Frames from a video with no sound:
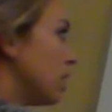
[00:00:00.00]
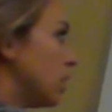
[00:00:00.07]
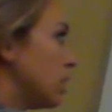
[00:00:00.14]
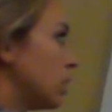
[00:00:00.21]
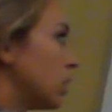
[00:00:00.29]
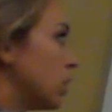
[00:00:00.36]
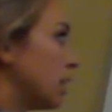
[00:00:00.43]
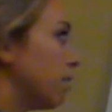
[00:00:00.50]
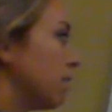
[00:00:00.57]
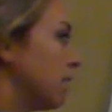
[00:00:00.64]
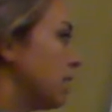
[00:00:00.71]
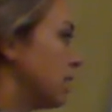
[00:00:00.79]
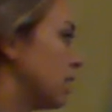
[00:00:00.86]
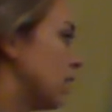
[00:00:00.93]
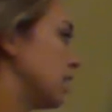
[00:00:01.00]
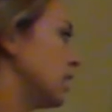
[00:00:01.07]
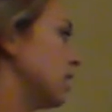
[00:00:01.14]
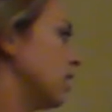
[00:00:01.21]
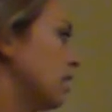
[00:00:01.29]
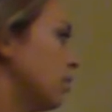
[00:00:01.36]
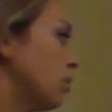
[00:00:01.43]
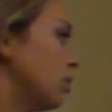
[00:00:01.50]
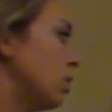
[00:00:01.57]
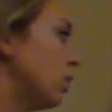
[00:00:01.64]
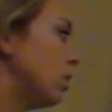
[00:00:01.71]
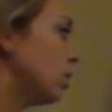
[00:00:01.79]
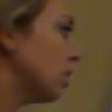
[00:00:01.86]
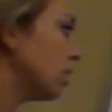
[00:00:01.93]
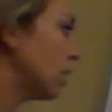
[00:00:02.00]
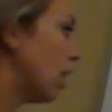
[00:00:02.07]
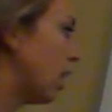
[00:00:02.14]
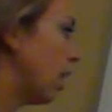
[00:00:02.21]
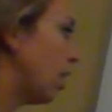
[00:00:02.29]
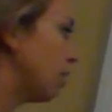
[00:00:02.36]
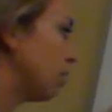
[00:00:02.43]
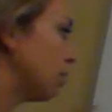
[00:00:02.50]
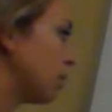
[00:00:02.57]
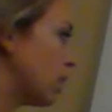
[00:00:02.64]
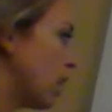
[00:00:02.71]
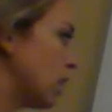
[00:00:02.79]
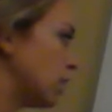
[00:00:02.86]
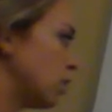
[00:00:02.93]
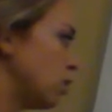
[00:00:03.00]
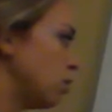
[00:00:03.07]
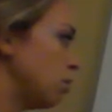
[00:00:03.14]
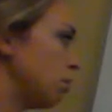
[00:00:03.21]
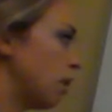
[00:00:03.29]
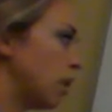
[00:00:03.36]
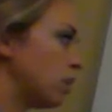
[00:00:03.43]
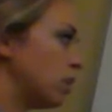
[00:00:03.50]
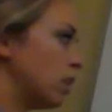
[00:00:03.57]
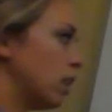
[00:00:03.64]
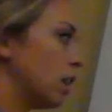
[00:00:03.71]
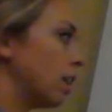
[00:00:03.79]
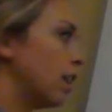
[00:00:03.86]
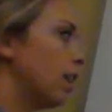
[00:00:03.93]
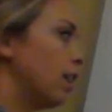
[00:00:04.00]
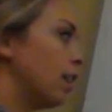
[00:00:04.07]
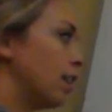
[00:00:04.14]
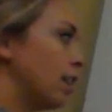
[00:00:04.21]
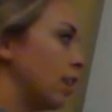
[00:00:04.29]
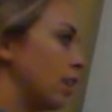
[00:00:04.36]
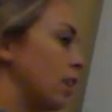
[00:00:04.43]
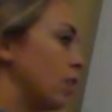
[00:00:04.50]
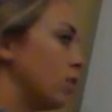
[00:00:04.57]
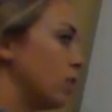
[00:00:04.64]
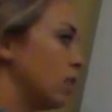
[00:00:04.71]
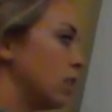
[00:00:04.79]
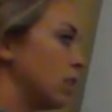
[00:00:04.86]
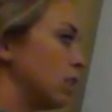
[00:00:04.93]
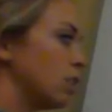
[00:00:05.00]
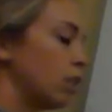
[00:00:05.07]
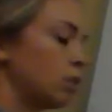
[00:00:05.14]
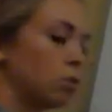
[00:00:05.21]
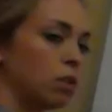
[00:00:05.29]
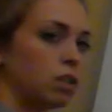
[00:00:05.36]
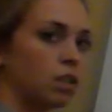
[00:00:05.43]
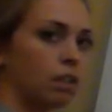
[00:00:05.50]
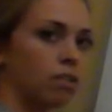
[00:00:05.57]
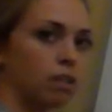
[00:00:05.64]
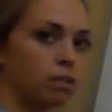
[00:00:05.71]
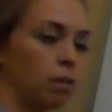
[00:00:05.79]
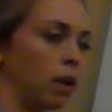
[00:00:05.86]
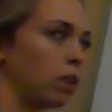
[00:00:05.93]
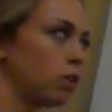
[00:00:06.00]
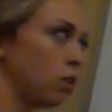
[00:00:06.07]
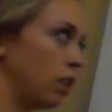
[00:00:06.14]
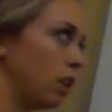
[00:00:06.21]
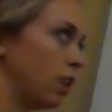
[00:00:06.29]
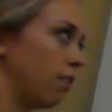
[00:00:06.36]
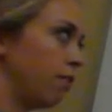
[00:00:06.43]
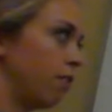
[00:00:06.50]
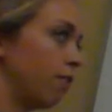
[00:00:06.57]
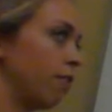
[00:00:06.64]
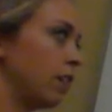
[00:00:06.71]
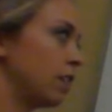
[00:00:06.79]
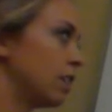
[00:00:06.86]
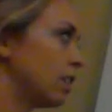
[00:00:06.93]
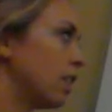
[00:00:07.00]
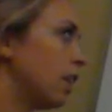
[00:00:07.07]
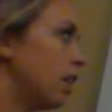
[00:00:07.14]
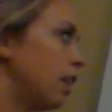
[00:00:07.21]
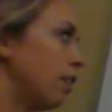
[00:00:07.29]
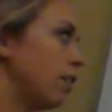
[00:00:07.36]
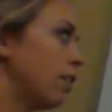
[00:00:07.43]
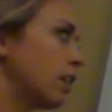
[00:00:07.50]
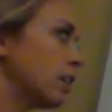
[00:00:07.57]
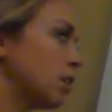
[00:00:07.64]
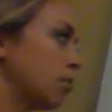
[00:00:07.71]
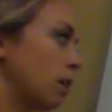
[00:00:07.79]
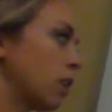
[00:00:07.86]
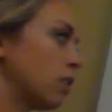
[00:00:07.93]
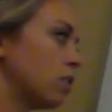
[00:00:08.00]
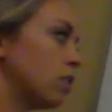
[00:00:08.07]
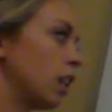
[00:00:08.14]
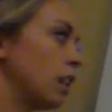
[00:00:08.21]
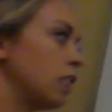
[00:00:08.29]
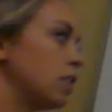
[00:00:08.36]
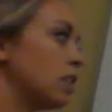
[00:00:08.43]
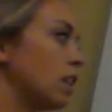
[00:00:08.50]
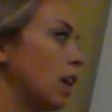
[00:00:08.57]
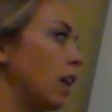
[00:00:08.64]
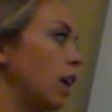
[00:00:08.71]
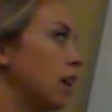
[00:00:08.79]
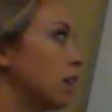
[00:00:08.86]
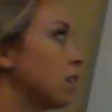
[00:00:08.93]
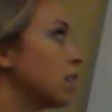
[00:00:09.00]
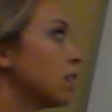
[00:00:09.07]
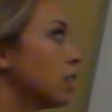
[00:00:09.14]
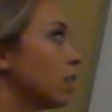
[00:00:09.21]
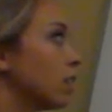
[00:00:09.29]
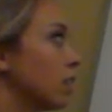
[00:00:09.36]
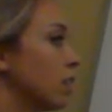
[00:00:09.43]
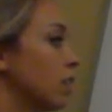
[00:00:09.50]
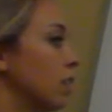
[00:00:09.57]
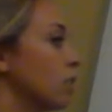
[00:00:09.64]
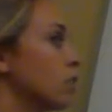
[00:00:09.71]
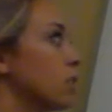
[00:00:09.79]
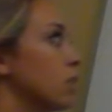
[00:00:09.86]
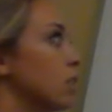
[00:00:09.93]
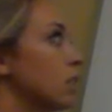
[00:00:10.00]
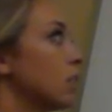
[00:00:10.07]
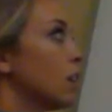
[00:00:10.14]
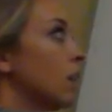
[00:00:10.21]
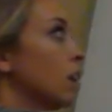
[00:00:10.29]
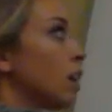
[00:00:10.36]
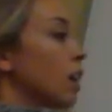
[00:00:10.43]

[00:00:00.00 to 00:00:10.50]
the Chaffinsis will cause human monocytic ehrlichiosis. So that's pretty self-explanatory that it infects the monocytes, and it's ehrlichiosis